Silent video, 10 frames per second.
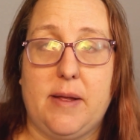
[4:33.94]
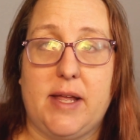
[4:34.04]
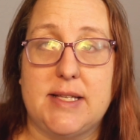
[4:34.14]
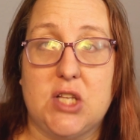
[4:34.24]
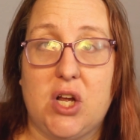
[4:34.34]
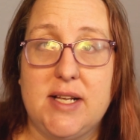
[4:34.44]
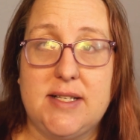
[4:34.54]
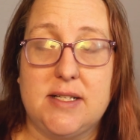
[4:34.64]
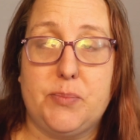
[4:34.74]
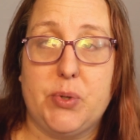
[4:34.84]
As long
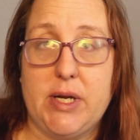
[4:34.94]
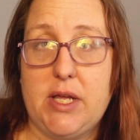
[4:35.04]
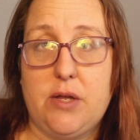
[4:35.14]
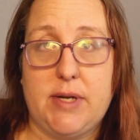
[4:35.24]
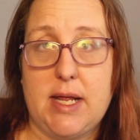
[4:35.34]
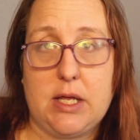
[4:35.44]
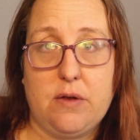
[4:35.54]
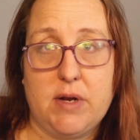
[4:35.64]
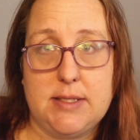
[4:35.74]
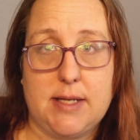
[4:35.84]
as it's pretty unique,
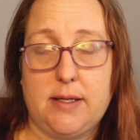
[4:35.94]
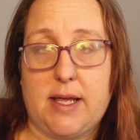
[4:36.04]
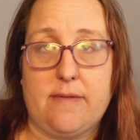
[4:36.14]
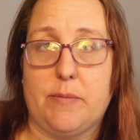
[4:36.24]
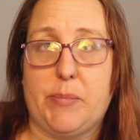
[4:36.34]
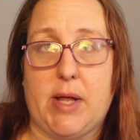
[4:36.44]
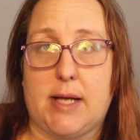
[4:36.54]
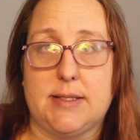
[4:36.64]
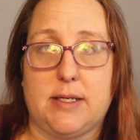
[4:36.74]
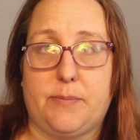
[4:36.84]
you can sell even
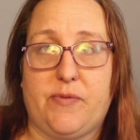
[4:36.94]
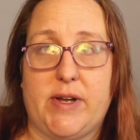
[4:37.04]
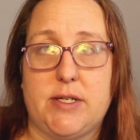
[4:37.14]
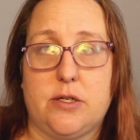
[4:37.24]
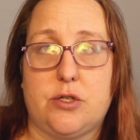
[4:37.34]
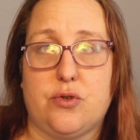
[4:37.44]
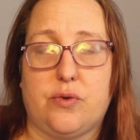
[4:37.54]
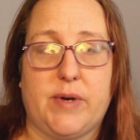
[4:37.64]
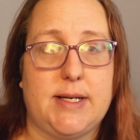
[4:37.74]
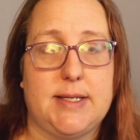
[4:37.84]
plastic vintage
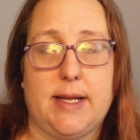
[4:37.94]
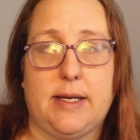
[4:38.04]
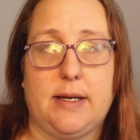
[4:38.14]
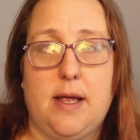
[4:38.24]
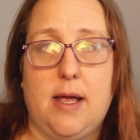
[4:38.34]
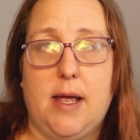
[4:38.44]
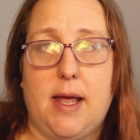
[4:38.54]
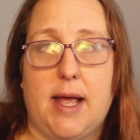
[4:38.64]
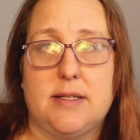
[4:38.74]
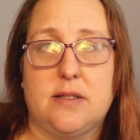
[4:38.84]
jewelry, tin.
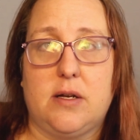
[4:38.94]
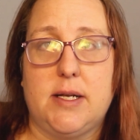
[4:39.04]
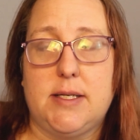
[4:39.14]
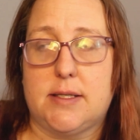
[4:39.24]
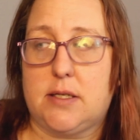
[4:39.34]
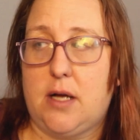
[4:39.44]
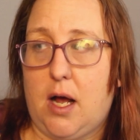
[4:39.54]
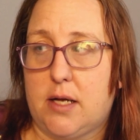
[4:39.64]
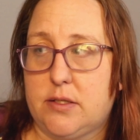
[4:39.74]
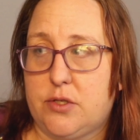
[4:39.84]
As long as it's
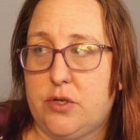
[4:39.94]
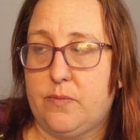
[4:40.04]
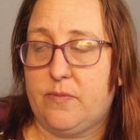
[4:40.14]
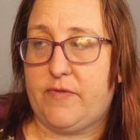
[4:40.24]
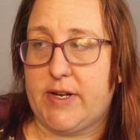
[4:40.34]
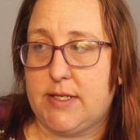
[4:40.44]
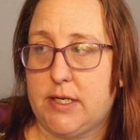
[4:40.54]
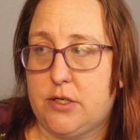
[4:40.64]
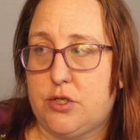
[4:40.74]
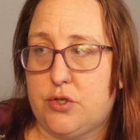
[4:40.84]
costume
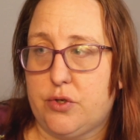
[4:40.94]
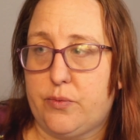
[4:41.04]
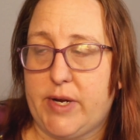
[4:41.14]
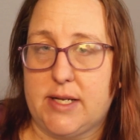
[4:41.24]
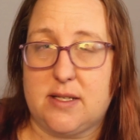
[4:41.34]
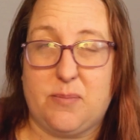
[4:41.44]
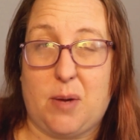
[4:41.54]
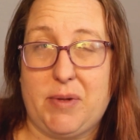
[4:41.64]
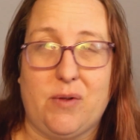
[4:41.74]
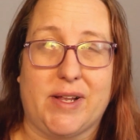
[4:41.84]
vintage jewelry, it's
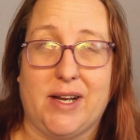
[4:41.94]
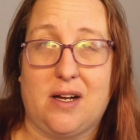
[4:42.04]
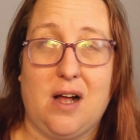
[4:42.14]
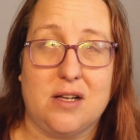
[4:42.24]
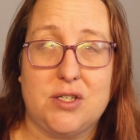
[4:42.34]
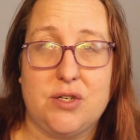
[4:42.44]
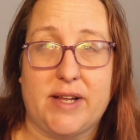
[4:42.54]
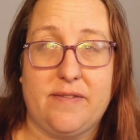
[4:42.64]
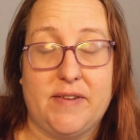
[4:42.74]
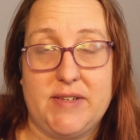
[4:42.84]
probably only going to cost you
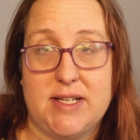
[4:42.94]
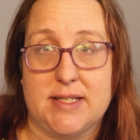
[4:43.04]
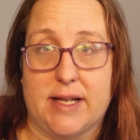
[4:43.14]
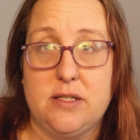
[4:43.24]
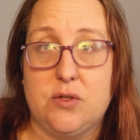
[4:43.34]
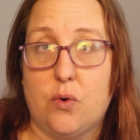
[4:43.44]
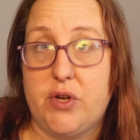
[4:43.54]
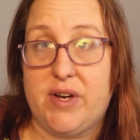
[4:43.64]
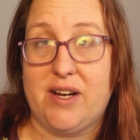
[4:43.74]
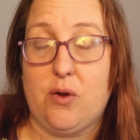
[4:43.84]
like 50 cents, or
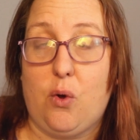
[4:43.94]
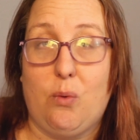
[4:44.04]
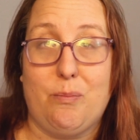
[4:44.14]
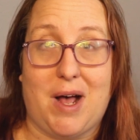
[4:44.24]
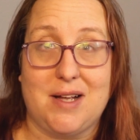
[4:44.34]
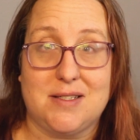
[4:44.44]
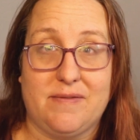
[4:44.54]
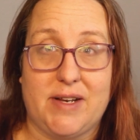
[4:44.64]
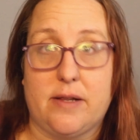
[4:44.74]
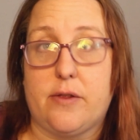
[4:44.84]
you can get a whole box
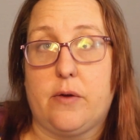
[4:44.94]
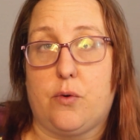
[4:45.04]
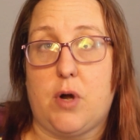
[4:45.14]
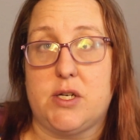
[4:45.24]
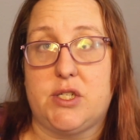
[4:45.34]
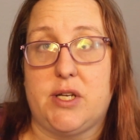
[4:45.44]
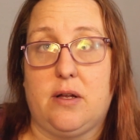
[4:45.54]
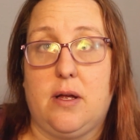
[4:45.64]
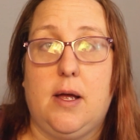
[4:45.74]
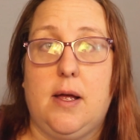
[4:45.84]
of it at the garage
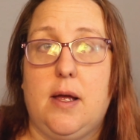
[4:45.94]
sale